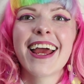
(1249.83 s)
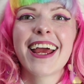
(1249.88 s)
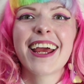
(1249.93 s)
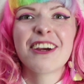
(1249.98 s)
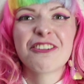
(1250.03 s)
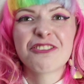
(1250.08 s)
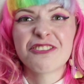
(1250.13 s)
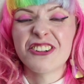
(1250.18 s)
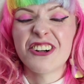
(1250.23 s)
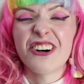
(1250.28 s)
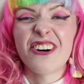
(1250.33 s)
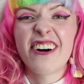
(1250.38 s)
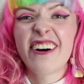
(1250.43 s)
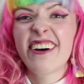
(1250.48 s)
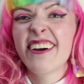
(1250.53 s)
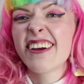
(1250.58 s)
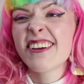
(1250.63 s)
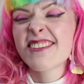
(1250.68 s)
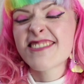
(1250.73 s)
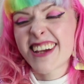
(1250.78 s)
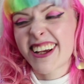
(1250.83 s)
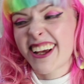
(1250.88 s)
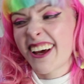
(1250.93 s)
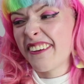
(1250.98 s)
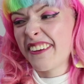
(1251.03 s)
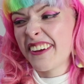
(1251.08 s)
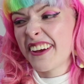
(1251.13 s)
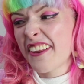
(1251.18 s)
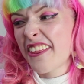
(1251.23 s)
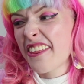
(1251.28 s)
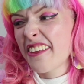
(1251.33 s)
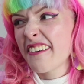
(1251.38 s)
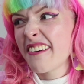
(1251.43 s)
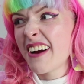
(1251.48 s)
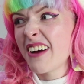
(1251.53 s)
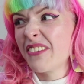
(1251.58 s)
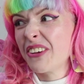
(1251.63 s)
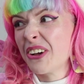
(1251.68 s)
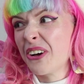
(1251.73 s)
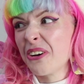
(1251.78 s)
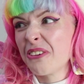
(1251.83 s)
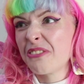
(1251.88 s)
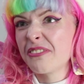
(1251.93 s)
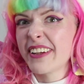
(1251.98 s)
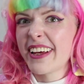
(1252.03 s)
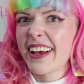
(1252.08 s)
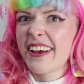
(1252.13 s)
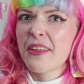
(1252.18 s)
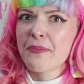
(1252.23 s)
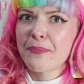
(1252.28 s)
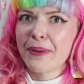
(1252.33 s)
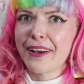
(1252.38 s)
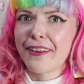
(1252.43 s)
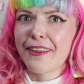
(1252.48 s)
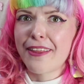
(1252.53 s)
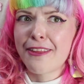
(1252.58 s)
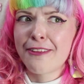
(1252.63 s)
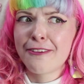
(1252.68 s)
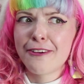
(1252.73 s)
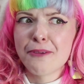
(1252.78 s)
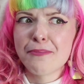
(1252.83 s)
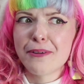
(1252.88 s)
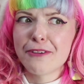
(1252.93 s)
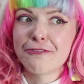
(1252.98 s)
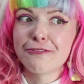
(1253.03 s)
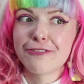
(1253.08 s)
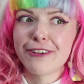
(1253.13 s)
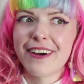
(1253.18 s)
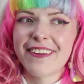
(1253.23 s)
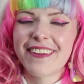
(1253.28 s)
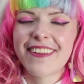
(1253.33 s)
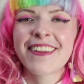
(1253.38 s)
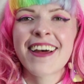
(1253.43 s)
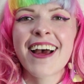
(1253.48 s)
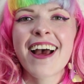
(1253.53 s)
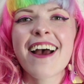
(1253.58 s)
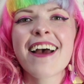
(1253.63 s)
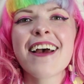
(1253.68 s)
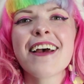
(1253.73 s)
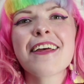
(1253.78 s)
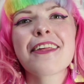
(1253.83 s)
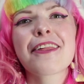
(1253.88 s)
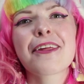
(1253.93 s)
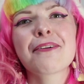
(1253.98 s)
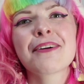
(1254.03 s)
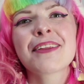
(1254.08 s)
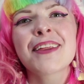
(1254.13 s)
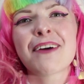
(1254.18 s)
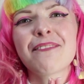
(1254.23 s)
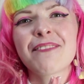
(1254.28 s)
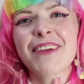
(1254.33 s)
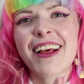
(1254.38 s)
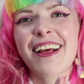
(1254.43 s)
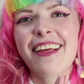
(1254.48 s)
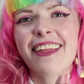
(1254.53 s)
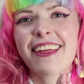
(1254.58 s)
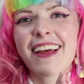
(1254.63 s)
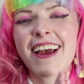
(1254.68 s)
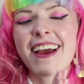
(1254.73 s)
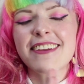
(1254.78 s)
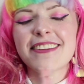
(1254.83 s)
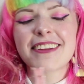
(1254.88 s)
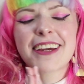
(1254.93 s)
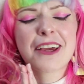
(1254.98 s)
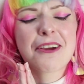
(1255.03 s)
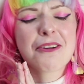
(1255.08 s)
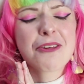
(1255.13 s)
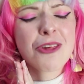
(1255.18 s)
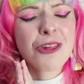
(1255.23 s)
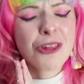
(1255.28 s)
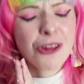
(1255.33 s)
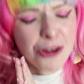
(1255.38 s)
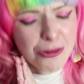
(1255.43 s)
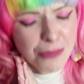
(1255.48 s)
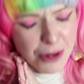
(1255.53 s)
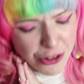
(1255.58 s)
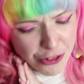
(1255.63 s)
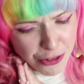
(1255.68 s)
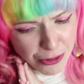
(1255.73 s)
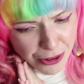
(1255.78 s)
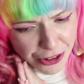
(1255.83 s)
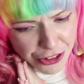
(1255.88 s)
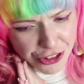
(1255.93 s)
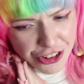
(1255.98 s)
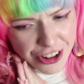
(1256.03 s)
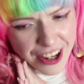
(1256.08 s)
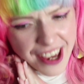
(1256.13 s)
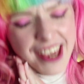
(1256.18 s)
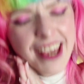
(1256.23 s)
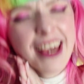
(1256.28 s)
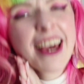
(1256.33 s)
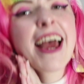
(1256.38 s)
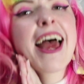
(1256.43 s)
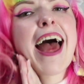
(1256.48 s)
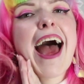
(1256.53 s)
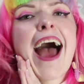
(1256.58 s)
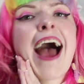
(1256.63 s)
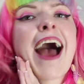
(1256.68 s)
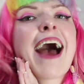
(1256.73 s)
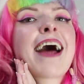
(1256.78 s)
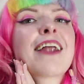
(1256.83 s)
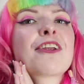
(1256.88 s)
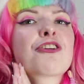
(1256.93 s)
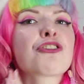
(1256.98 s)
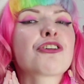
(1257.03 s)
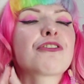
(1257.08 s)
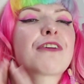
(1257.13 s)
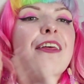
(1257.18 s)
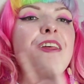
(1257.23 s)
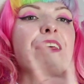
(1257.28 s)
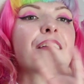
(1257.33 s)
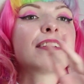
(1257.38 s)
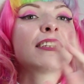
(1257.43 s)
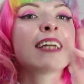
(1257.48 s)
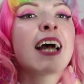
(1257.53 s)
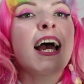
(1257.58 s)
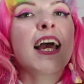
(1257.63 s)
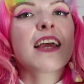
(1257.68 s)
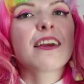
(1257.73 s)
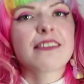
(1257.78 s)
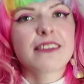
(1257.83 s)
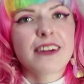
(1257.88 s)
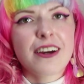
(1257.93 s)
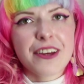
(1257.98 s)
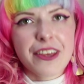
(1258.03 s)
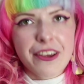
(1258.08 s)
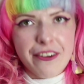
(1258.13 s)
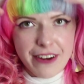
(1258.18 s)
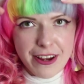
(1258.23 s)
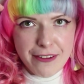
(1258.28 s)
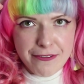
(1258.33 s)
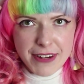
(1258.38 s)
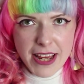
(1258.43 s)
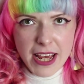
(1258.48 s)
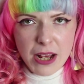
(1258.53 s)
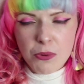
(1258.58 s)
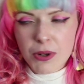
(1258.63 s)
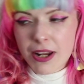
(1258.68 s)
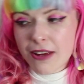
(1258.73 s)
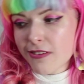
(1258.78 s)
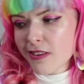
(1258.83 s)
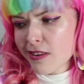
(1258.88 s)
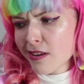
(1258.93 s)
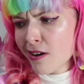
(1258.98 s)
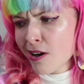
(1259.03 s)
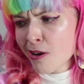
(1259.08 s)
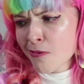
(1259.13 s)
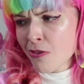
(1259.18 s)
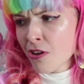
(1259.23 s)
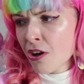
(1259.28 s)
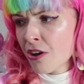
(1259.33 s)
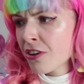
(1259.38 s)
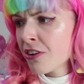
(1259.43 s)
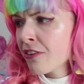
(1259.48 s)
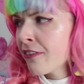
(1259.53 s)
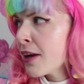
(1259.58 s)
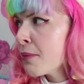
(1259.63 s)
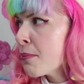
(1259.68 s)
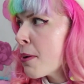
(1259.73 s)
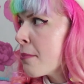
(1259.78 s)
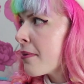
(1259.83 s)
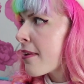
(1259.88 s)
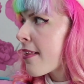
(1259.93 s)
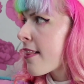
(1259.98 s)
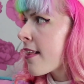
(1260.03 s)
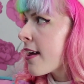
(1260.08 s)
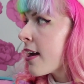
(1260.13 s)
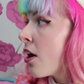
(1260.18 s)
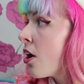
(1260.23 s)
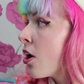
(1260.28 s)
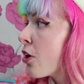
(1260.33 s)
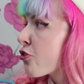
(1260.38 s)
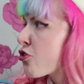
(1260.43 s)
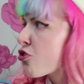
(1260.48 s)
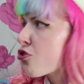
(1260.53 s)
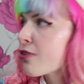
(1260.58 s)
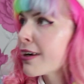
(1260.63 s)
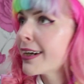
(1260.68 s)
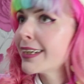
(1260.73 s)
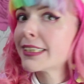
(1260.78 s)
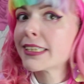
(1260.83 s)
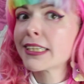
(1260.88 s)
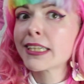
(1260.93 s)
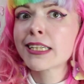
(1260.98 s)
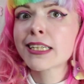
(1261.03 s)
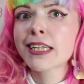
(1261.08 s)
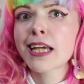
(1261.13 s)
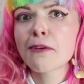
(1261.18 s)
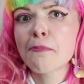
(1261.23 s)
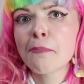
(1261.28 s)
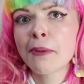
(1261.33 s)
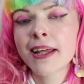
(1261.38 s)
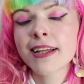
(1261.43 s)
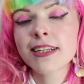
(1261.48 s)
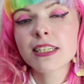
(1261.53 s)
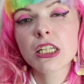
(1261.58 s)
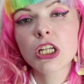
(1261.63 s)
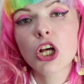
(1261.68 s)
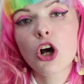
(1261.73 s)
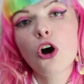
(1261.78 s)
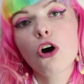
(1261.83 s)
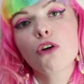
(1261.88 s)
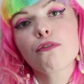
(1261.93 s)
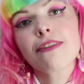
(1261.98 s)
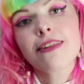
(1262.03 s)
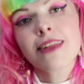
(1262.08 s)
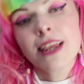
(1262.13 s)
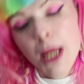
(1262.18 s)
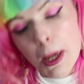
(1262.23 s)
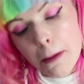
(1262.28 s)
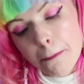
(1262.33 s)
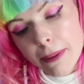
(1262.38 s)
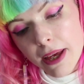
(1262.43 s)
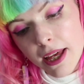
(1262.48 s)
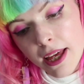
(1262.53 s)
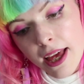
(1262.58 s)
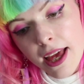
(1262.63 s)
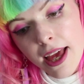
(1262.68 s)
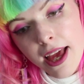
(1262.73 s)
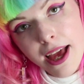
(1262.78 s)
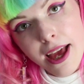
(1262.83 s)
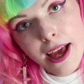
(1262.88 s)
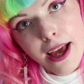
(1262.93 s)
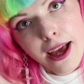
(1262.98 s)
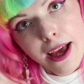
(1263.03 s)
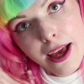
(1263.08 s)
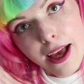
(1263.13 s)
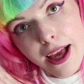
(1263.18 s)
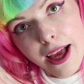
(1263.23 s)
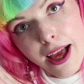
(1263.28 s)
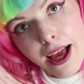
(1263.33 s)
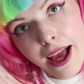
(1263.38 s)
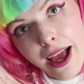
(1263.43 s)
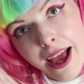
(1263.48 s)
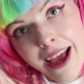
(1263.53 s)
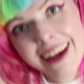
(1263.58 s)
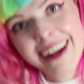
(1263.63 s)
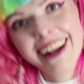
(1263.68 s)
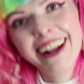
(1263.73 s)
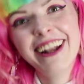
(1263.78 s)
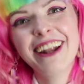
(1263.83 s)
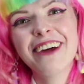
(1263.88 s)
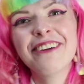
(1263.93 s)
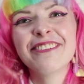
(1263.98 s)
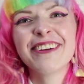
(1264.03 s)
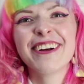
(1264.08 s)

If not, check out the Instagram and hopefully it explains a bit further there. So with that being said, thank you so much for watching, and enjoy the rest of your day, your night, your evening, whatever time zone you're in. Remember to stay hydrated, get plenty of sleep. Love